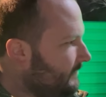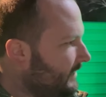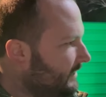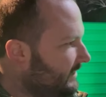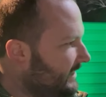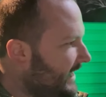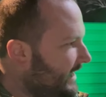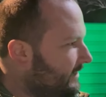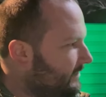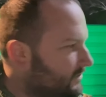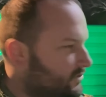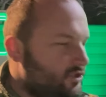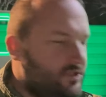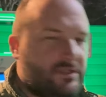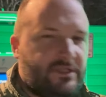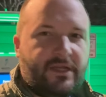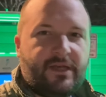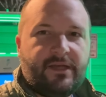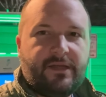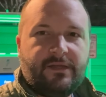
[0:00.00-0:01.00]
yeah
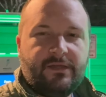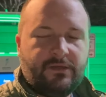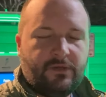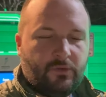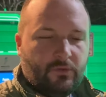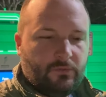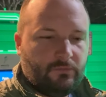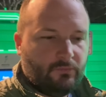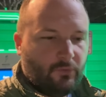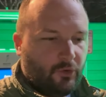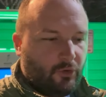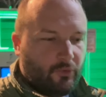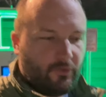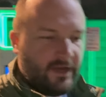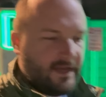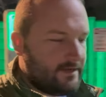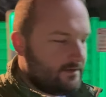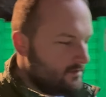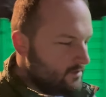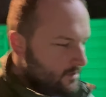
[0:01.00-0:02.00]
just a
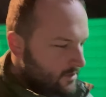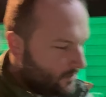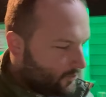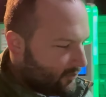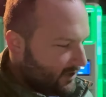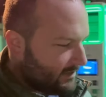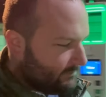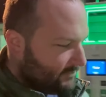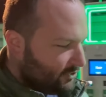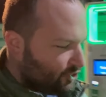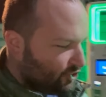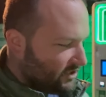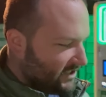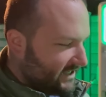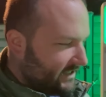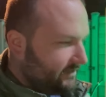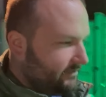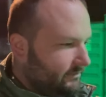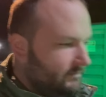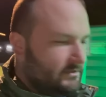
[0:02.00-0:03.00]
great great
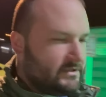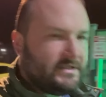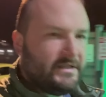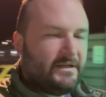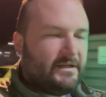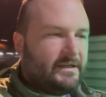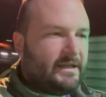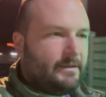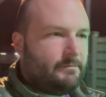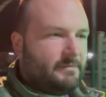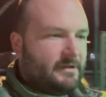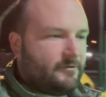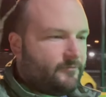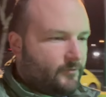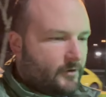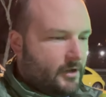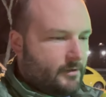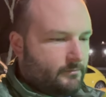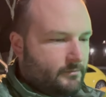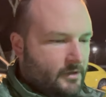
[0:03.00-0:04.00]
machine to get me
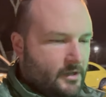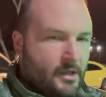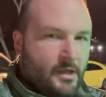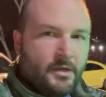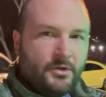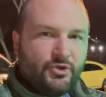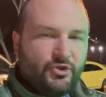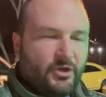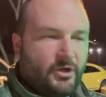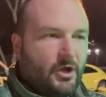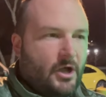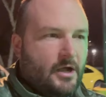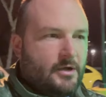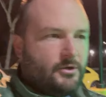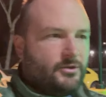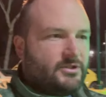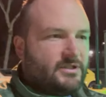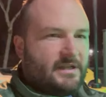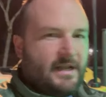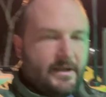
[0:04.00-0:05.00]
from Chicago
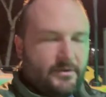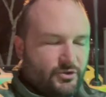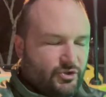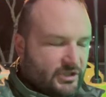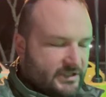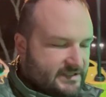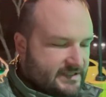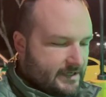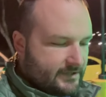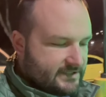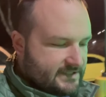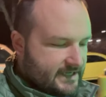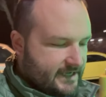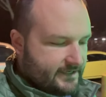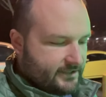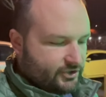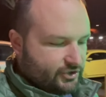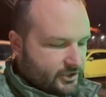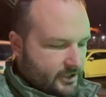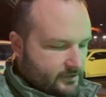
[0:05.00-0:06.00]
to now just outside
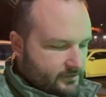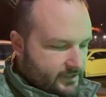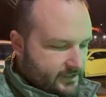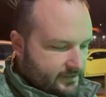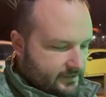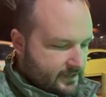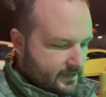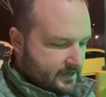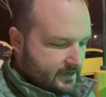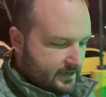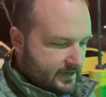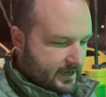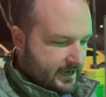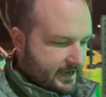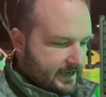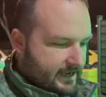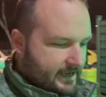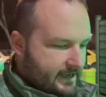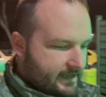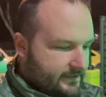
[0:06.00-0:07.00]
of Charlotte
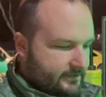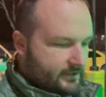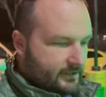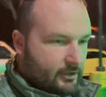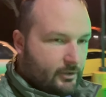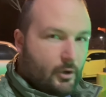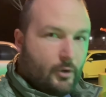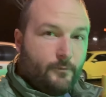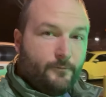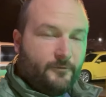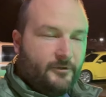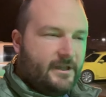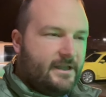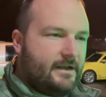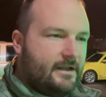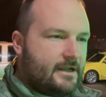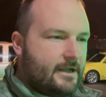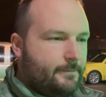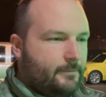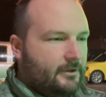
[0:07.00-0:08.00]
and hopefully in
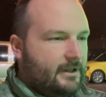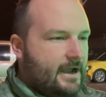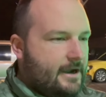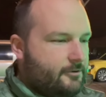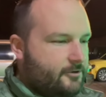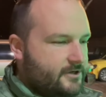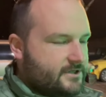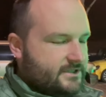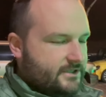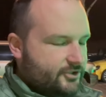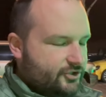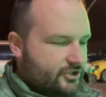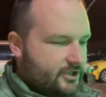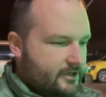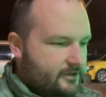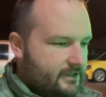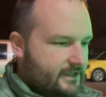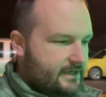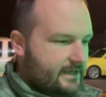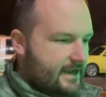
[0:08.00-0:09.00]
a couple hours in
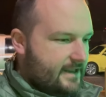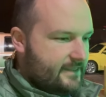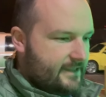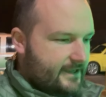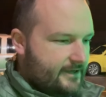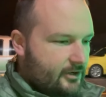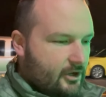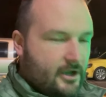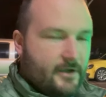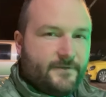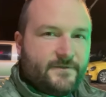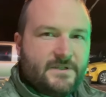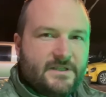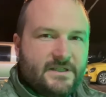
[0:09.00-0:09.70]
Charlotte and then off to